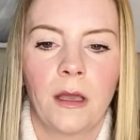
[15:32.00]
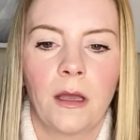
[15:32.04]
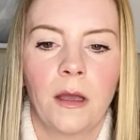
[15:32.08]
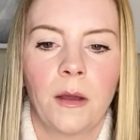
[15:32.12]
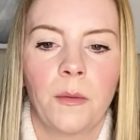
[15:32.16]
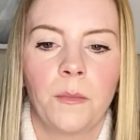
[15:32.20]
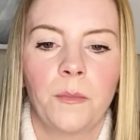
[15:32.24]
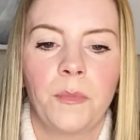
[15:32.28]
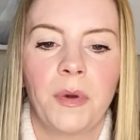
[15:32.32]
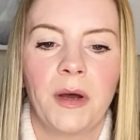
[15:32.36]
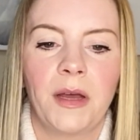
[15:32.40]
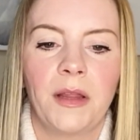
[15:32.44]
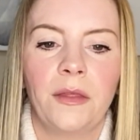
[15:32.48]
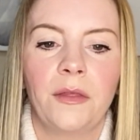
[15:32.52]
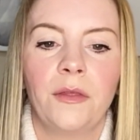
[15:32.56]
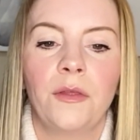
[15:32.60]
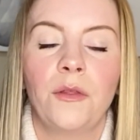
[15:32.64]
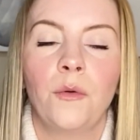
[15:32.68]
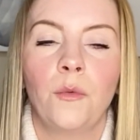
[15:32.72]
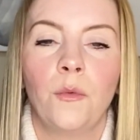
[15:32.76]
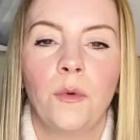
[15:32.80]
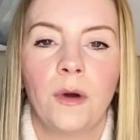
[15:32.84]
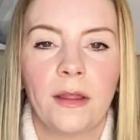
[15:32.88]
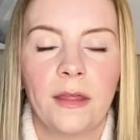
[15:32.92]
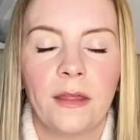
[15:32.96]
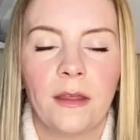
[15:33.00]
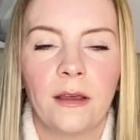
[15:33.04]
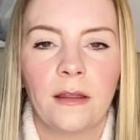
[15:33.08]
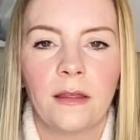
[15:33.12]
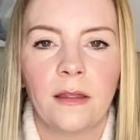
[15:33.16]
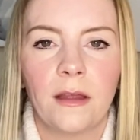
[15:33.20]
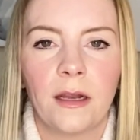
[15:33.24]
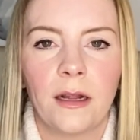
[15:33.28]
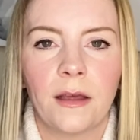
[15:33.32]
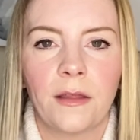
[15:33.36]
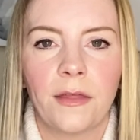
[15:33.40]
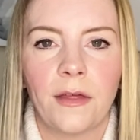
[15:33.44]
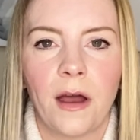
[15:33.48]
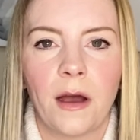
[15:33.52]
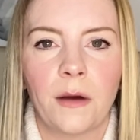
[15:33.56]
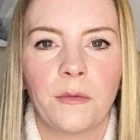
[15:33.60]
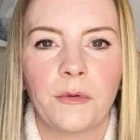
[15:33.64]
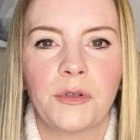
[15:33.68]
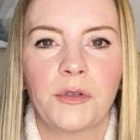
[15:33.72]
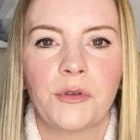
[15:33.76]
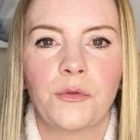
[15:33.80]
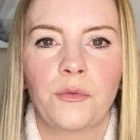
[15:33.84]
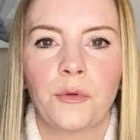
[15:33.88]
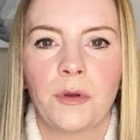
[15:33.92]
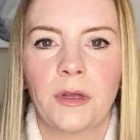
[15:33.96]
But the one thing that I thought
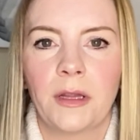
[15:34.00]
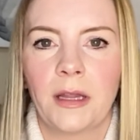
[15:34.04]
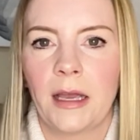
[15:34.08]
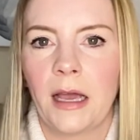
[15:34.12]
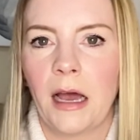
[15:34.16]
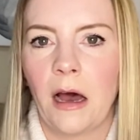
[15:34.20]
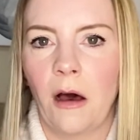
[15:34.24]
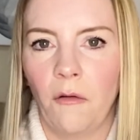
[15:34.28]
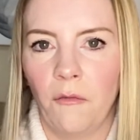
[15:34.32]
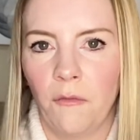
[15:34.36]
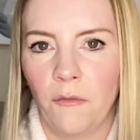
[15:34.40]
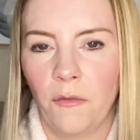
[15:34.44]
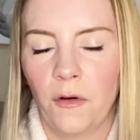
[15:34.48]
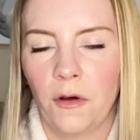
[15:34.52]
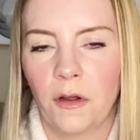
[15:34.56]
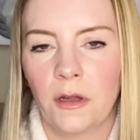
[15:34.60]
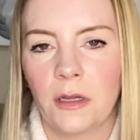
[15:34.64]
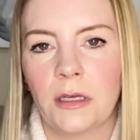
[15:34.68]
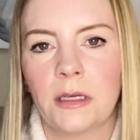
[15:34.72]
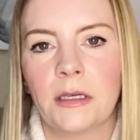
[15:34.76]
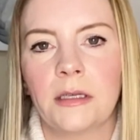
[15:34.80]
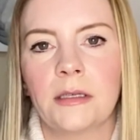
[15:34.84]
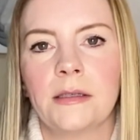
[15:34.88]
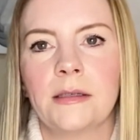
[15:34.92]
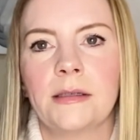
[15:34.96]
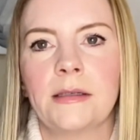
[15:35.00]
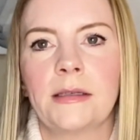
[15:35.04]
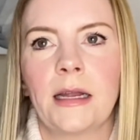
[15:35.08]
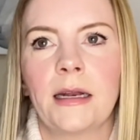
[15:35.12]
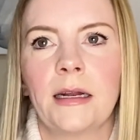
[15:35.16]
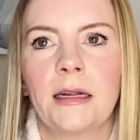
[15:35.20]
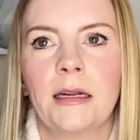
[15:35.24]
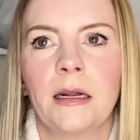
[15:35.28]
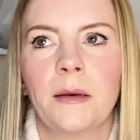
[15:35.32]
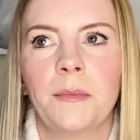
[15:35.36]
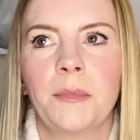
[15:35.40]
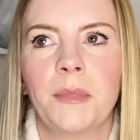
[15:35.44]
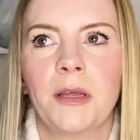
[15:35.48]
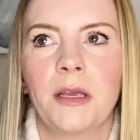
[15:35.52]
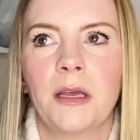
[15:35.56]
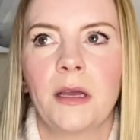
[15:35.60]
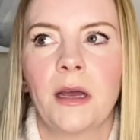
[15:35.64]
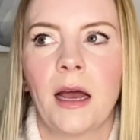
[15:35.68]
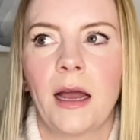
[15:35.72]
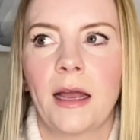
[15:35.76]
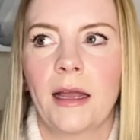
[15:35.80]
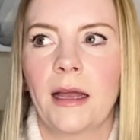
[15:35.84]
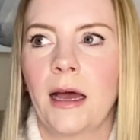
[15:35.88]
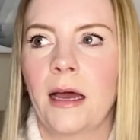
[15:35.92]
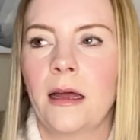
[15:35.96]
was really helpful is setting up
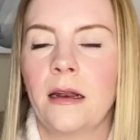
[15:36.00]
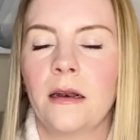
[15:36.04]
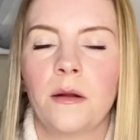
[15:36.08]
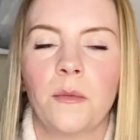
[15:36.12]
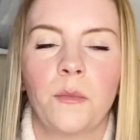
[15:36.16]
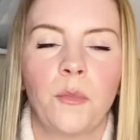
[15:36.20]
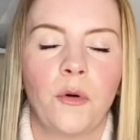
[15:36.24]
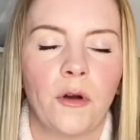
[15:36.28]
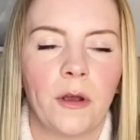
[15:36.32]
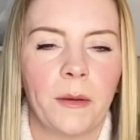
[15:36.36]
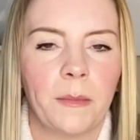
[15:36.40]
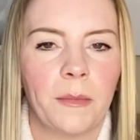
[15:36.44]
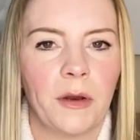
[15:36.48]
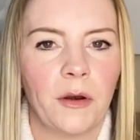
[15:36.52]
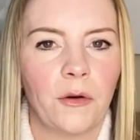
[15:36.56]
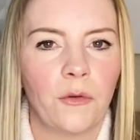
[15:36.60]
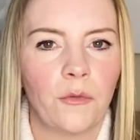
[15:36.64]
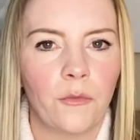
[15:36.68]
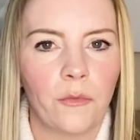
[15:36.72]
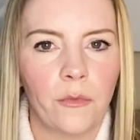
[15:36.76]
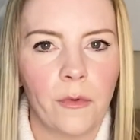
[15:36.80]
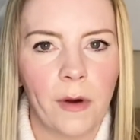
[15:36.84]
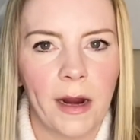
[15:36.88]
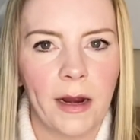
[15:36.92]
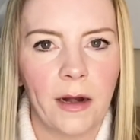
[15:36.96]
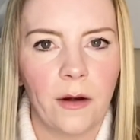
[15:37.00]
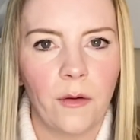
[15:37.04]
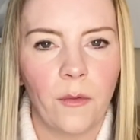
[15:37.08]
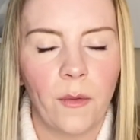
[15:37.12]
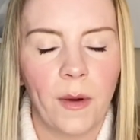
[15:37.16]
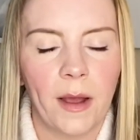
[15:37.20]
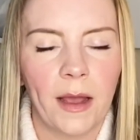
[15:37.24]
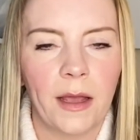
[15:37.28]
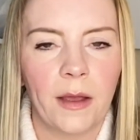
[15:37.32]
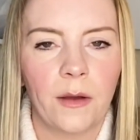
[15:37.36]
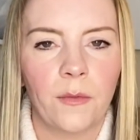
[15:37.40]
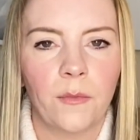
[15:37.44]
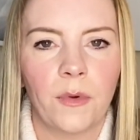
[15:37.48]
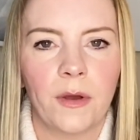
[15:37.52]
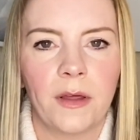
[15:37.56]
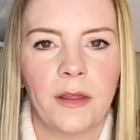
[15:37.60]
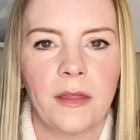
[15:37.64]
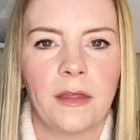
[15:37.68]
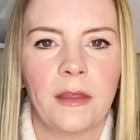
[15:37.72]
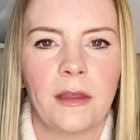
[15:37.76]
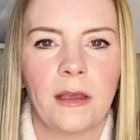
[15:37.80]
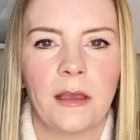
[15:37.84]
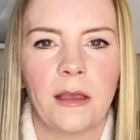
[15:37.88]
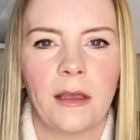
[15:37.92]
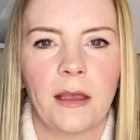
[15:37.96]
I got an appointment right away with
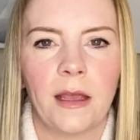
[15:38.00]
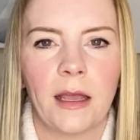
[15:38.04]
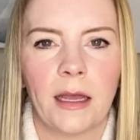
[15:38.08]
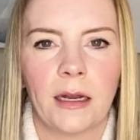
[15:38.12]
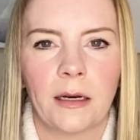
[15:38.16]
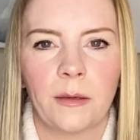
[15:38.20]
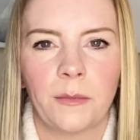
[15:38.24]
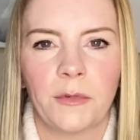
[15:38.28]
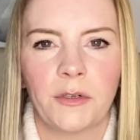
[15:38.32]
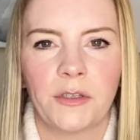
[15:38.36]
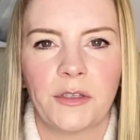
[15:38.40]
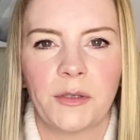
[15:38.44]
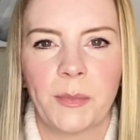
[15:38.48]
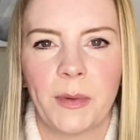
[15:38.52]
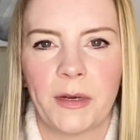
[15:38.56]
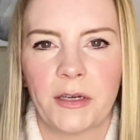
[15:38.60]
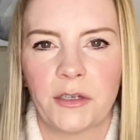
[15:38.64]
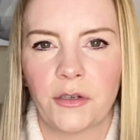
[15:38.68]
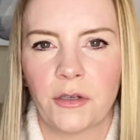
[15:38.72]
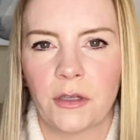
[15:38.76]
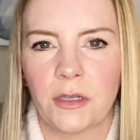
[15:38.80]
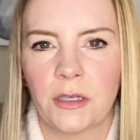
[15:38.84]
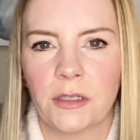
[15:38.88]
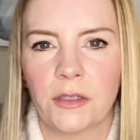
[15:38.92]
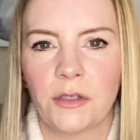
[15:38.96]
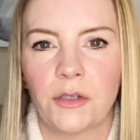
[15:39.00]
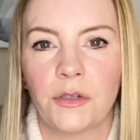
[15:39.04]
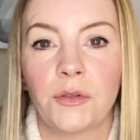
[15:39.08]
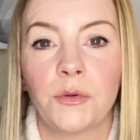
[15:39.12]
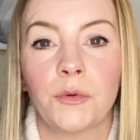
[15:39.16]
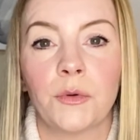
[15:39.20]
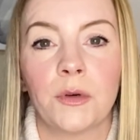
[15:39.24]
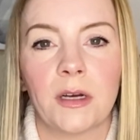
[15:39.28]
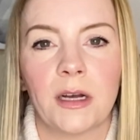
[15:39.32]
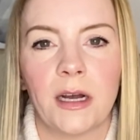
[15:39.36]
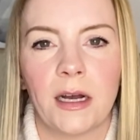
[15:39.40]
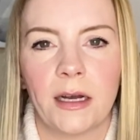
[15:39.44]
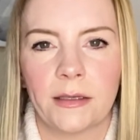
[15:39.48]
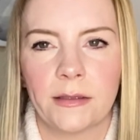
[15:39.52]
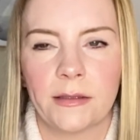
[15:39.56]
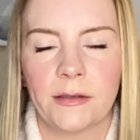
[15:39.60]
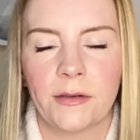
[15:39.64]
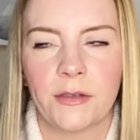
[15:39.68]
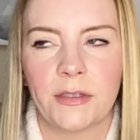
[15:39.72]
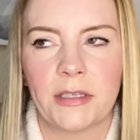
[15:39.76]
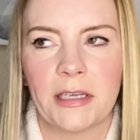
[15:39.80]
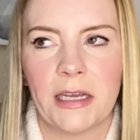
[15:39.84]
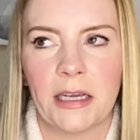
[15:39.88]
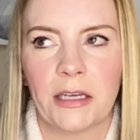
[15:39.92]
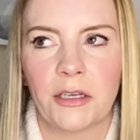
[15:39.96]
the animal specialist to do a
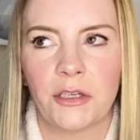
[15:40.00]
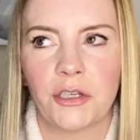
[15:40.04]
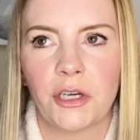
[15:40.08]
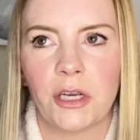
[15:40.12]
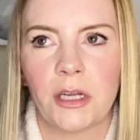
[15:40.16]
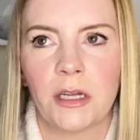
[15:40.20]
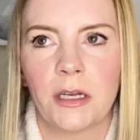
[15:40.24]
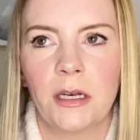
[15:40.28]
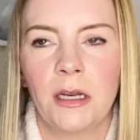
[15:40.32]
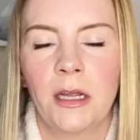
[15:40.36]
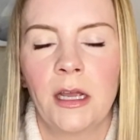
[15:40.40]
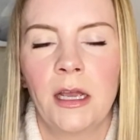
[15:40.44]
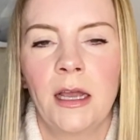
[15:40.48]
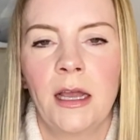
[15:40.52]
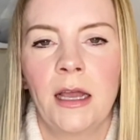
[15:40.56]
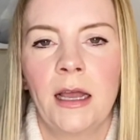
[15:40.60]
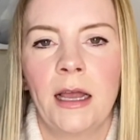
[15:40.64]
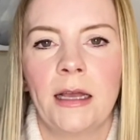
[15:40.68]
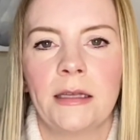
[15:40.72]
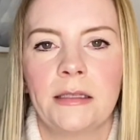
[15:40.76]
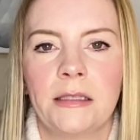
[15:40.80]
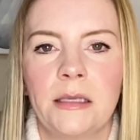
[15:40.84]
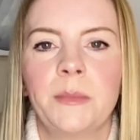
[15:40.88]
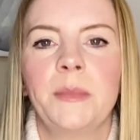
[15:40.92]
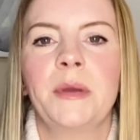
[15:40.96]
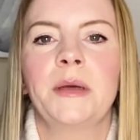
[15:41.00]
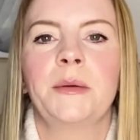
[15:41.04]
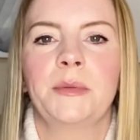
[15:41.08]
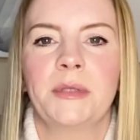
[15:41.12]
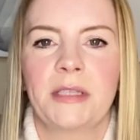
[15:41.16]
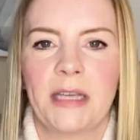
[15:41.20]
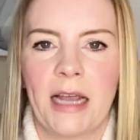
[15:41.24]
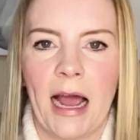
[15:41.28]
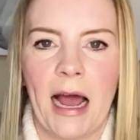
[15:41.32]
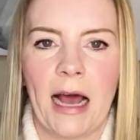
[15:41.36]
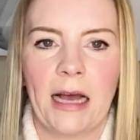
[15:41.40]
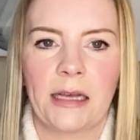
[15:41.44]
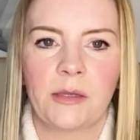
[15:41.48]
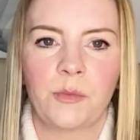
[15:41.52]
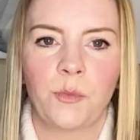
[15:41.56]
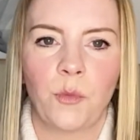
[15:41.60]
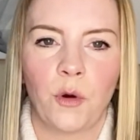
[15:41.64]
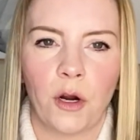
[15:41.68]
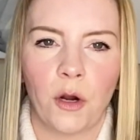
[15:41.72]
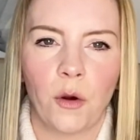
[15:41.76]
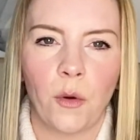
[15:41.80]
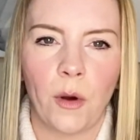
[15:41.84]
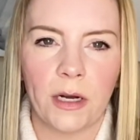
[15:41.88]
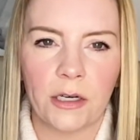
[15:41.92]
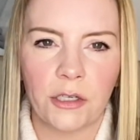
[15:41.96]
consultation and to be able to ask
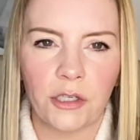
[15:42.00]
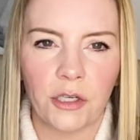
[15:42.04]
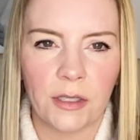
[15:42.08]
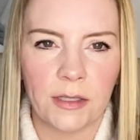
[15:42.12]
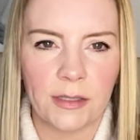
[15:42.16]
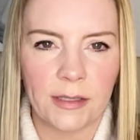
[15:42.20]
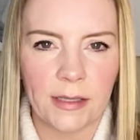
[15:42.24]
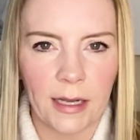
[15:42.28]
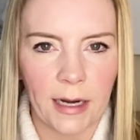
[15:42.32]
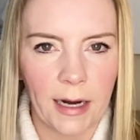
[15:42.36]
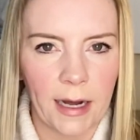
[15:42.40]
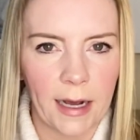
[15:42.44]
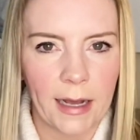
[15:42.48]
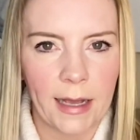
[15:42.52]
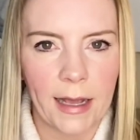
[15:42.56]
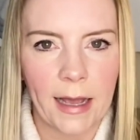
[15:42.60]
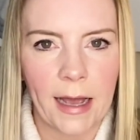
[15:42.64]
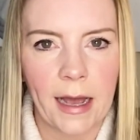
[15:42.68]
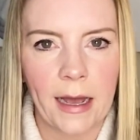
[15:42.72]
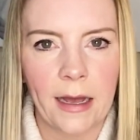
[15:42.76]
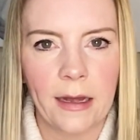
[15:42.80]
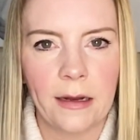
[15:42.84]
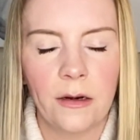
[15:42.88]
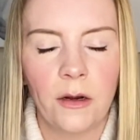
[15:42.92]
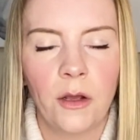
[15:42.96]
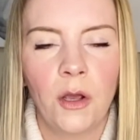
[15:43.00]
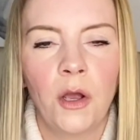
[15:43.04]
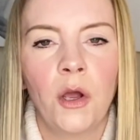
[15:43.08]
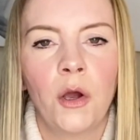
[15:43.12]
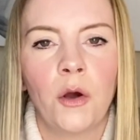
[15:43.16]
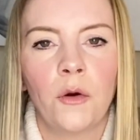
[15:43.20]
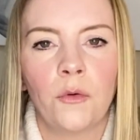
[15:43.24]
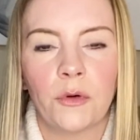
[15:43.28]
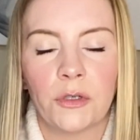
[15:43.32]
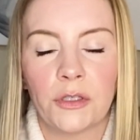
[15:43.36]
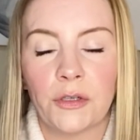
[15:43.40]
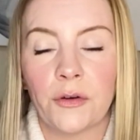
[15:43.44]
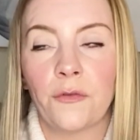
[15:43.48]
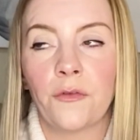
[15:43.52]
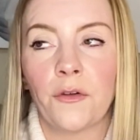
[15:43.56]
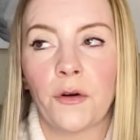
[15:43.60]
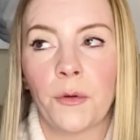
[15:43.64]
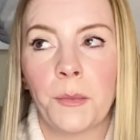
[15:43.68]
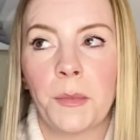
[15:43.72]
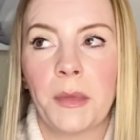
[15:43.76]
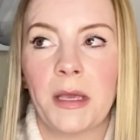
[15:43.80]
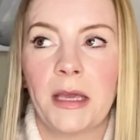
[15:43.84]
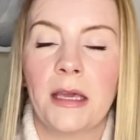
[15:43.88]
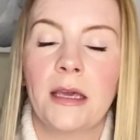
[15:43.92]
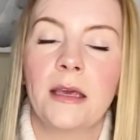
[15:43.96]
more questions that I had, which for
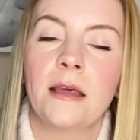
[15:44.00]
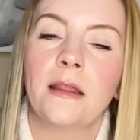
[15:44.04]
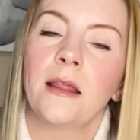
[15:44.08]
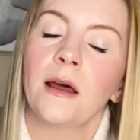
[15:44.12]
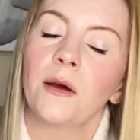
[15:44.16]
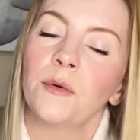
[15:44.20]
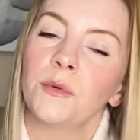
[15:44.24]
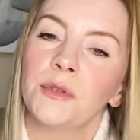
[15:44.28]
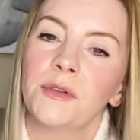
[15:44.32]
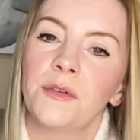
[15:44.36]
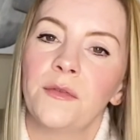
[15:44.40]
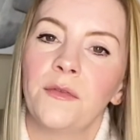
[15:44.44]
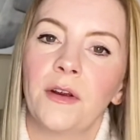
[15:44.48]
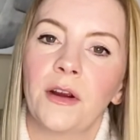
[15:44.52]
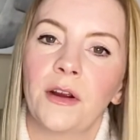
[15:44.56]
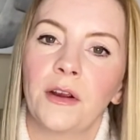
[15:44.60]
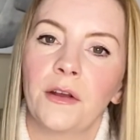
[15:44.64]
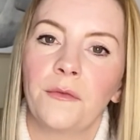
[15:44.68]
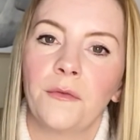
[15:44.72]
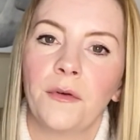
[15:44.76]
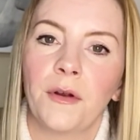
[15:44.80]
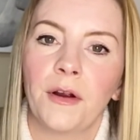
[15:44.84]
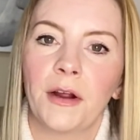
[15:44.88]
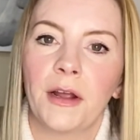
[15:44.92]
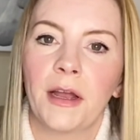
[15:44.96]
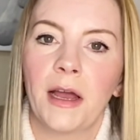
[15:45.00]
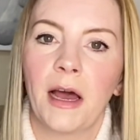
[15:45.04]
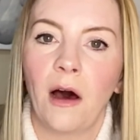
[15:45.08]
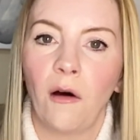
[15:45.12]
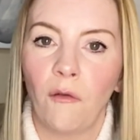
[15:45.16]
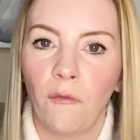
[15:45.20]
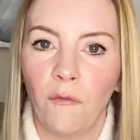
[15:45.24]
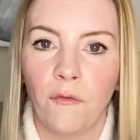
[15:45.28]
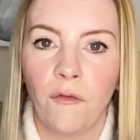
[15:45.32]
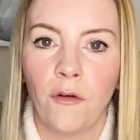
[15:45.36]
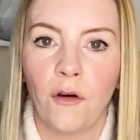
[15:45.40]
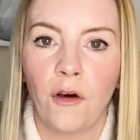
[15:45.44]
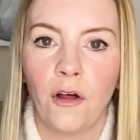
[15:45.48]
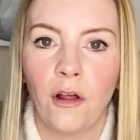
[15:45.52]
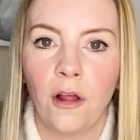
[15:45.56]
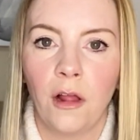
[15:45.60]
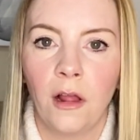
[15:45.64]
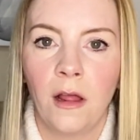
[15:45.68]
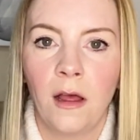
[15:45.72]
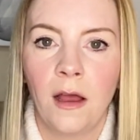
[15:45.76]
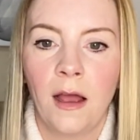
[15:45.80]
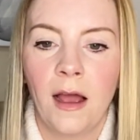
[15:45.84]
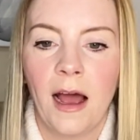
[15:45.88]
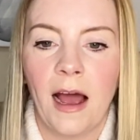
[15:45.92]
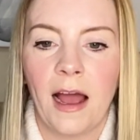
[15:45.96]
me, that was very, very helpful.